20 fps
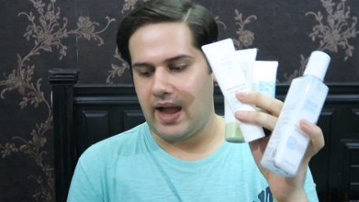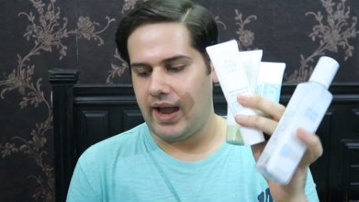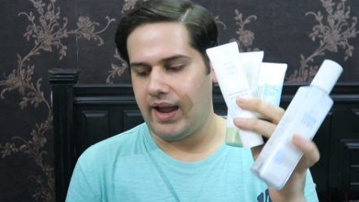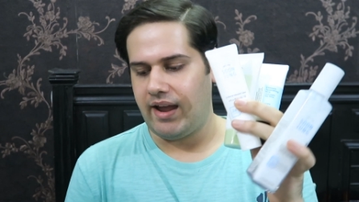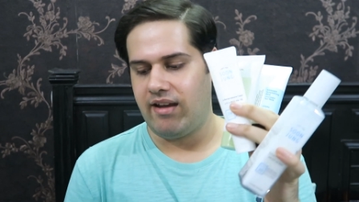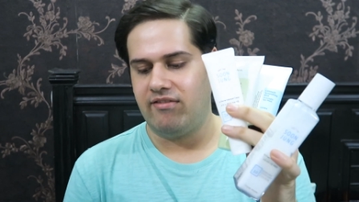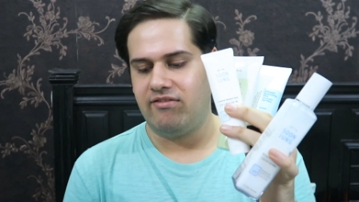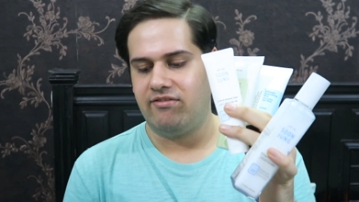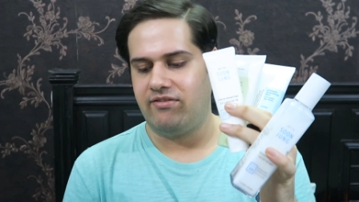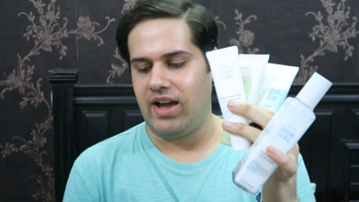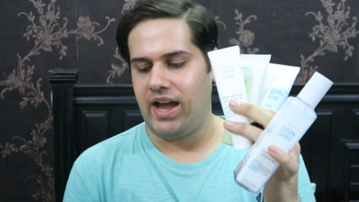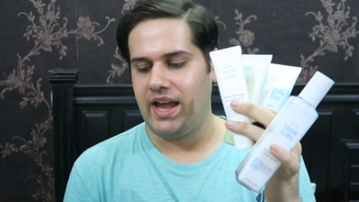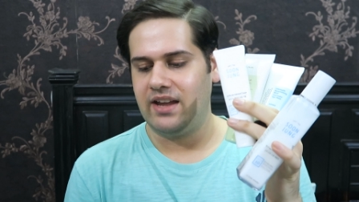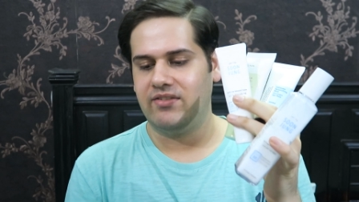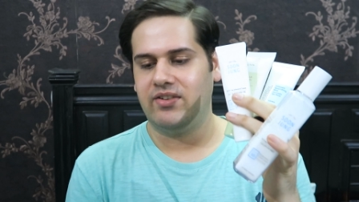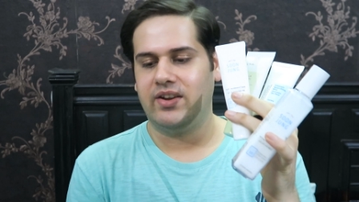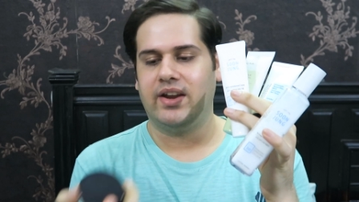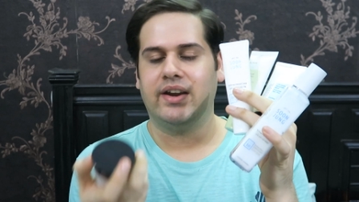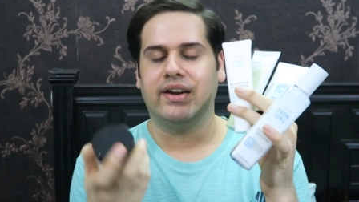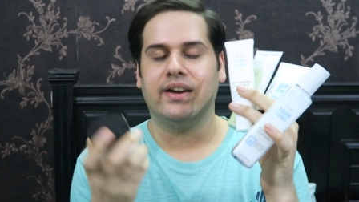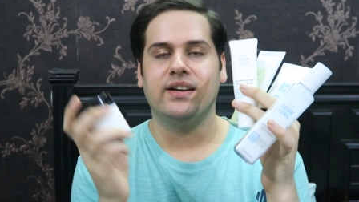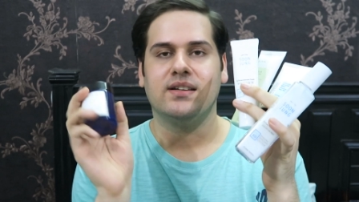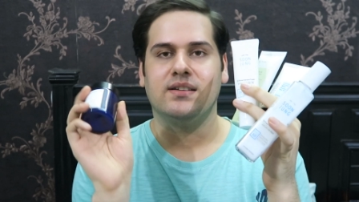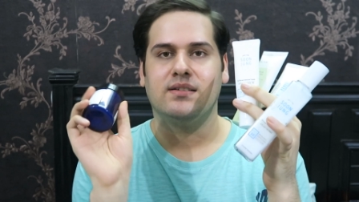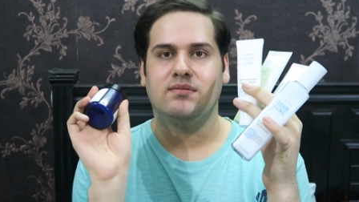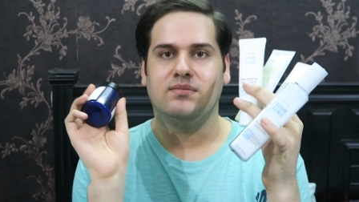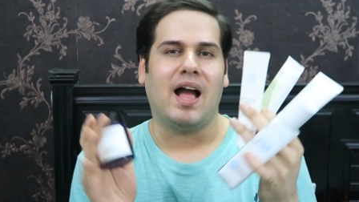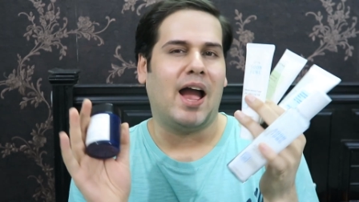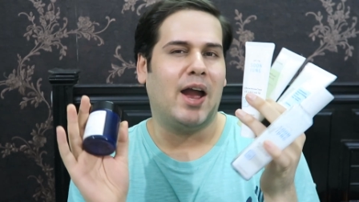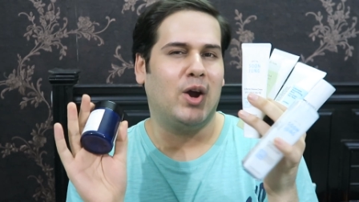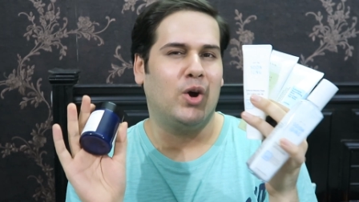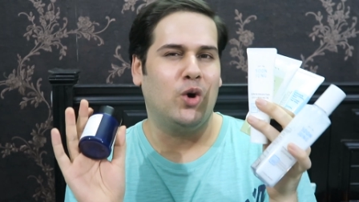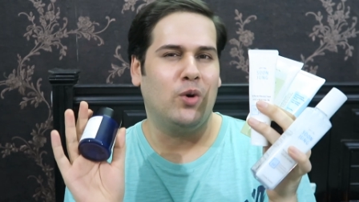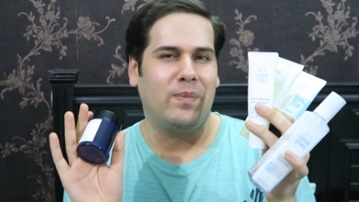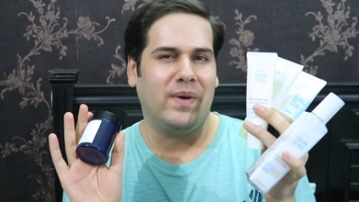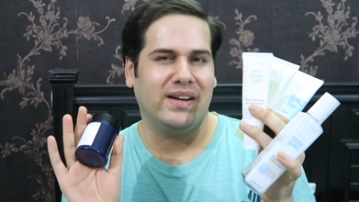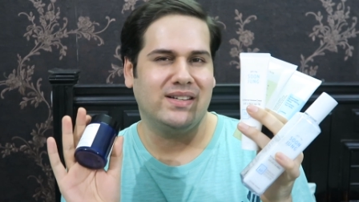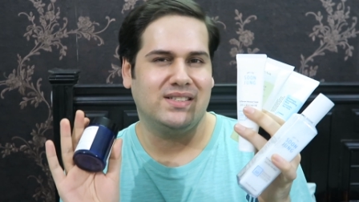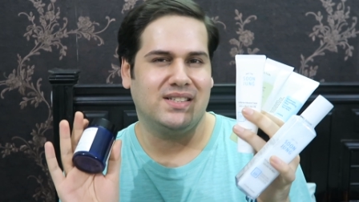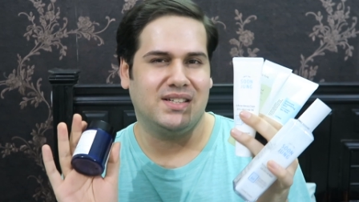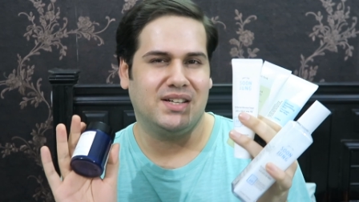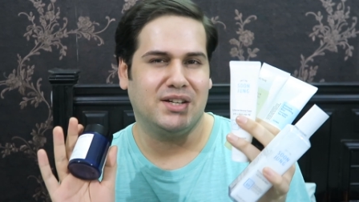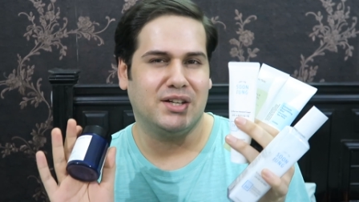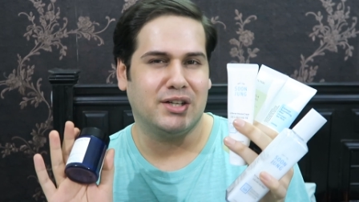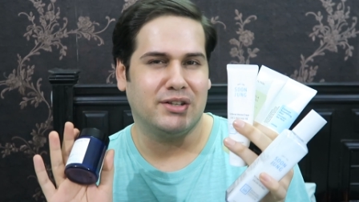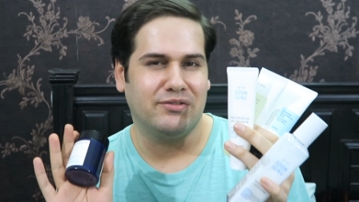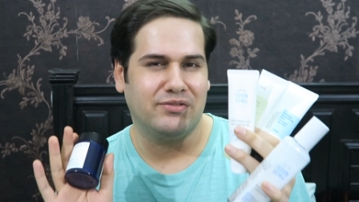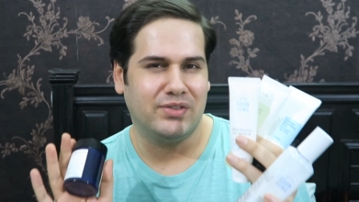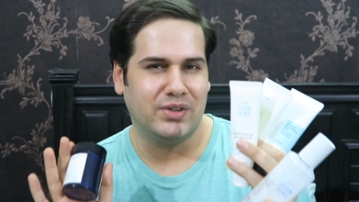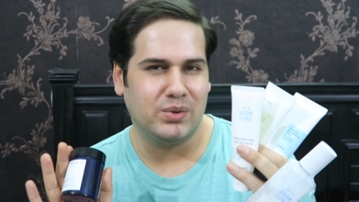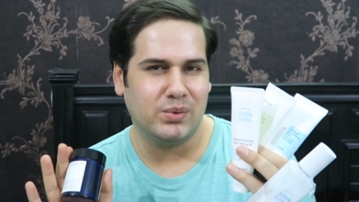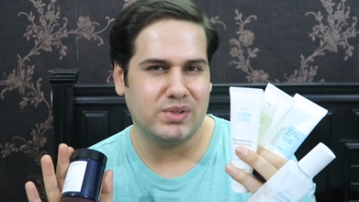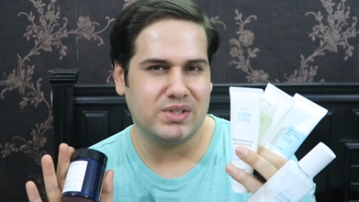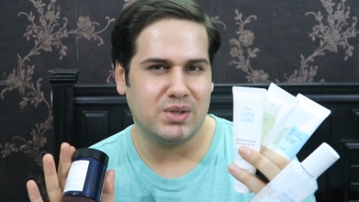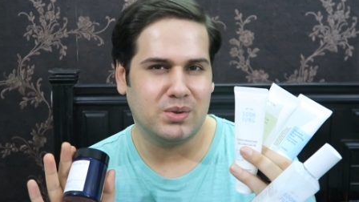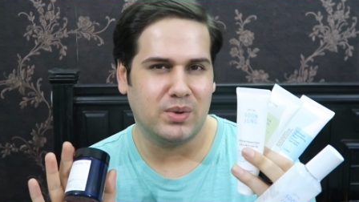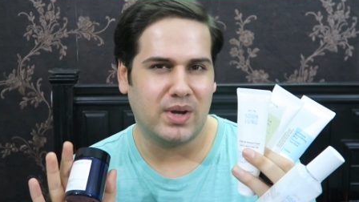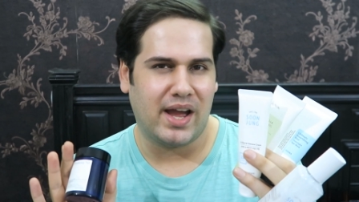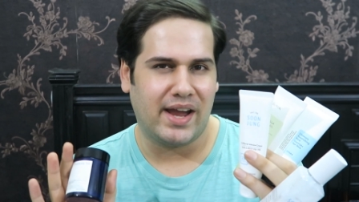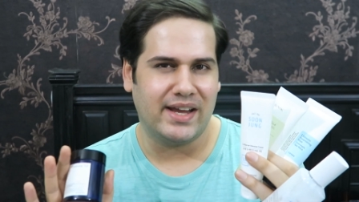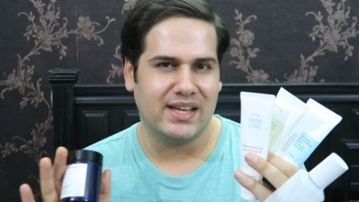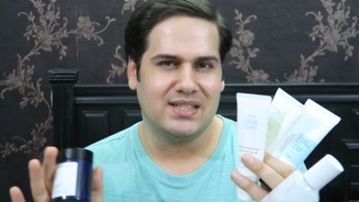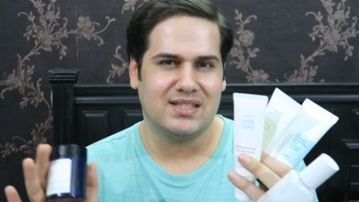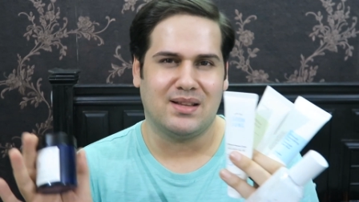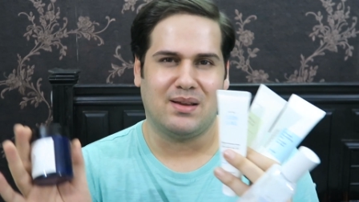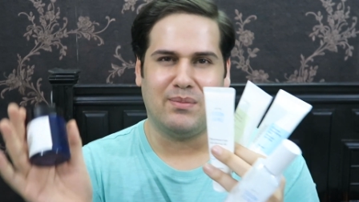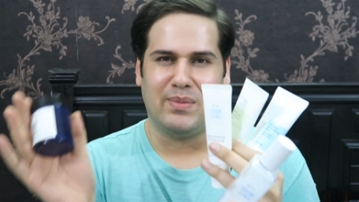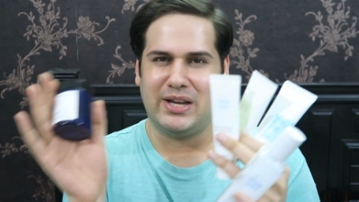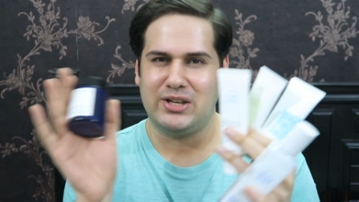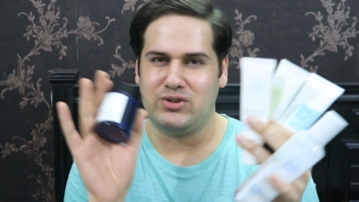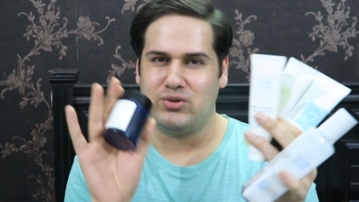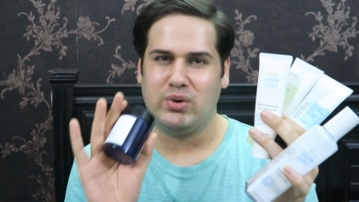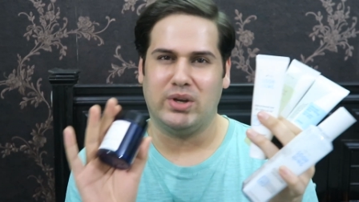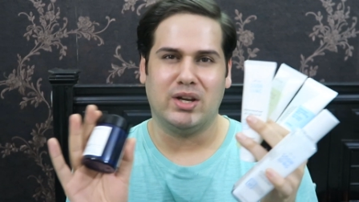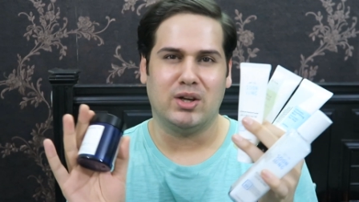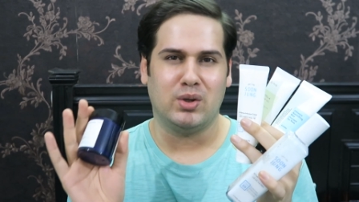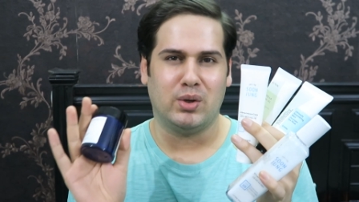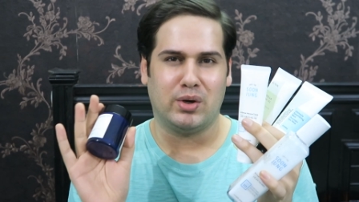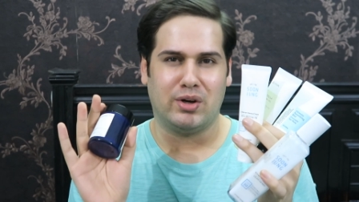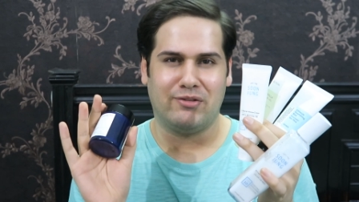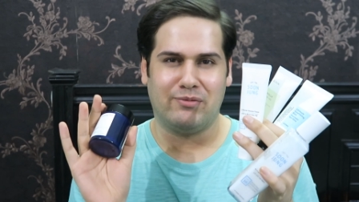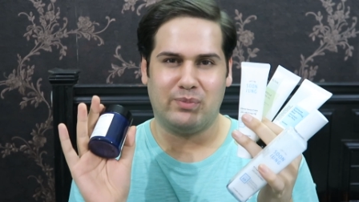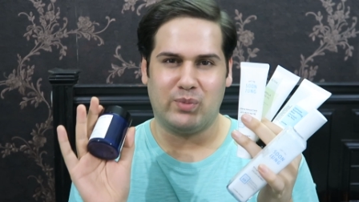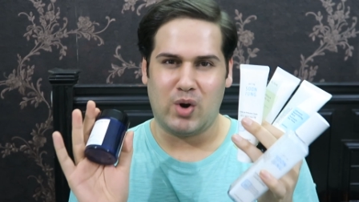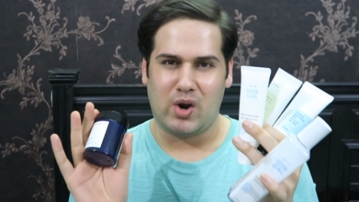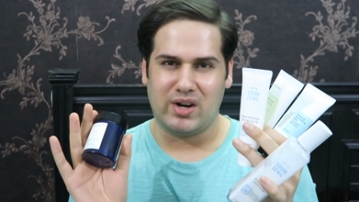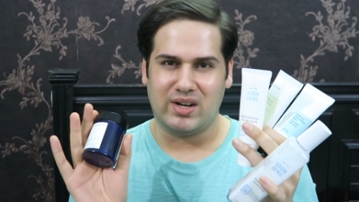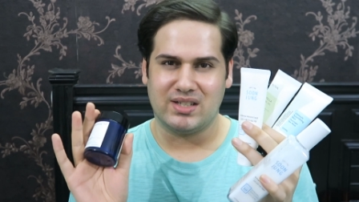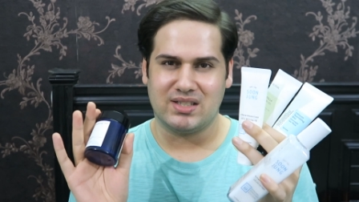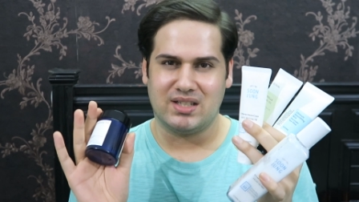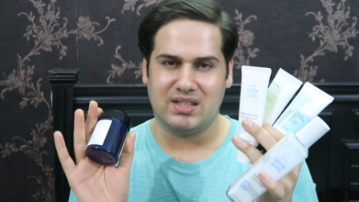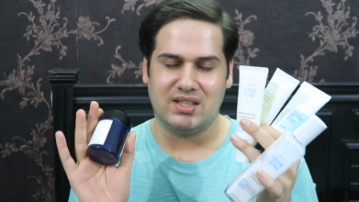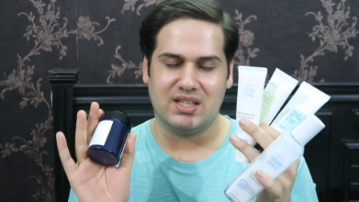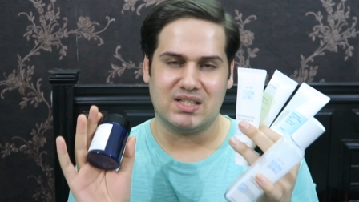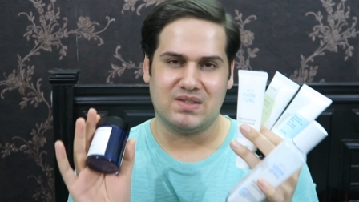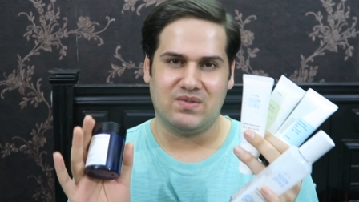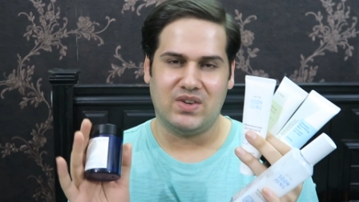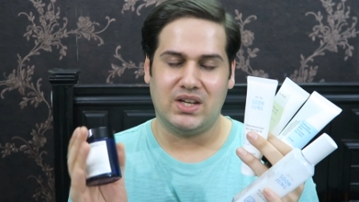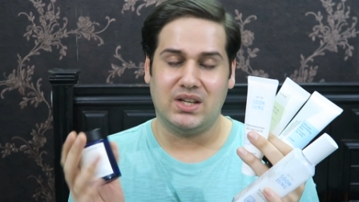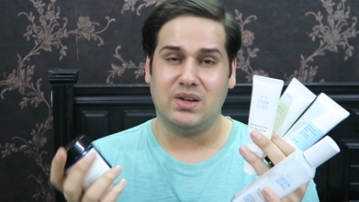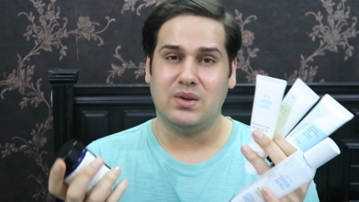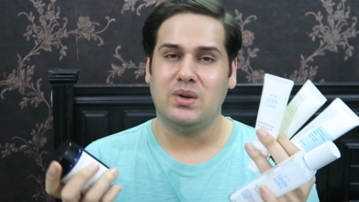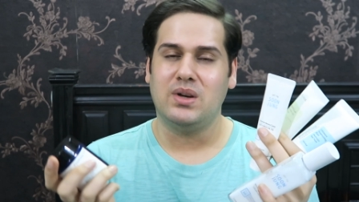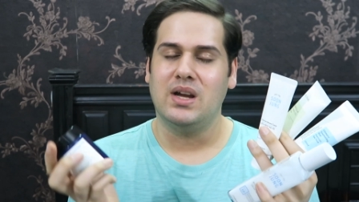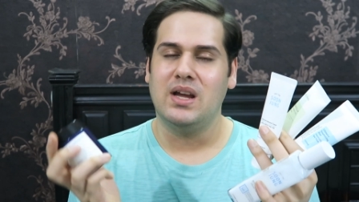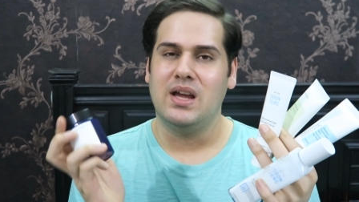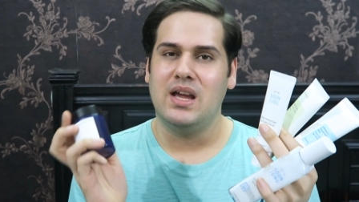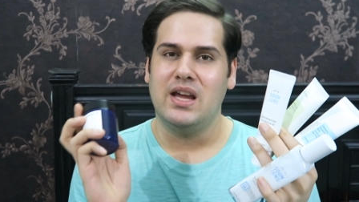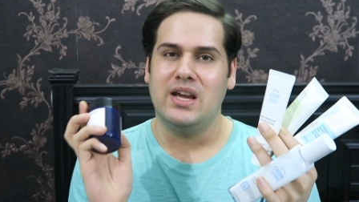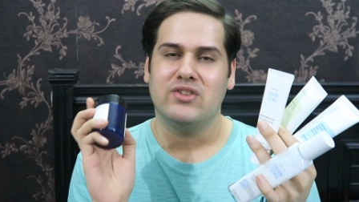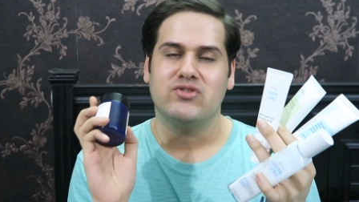I have 5 here. I hope I didn't confuse you guys by showing a lot of products in this video,